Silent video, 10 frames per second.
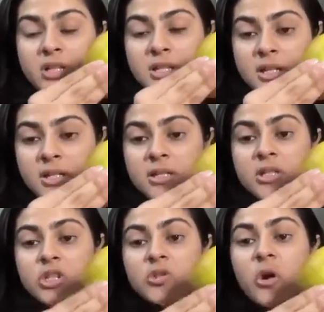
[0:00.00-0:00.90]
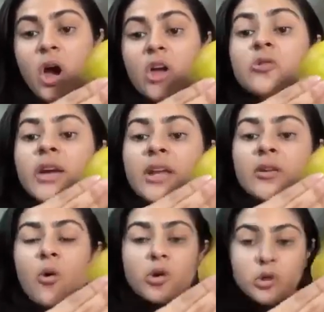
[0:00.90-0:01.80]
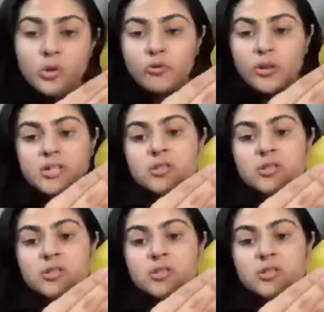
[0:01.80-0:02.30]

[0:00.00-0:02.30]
circles, you can go two ways.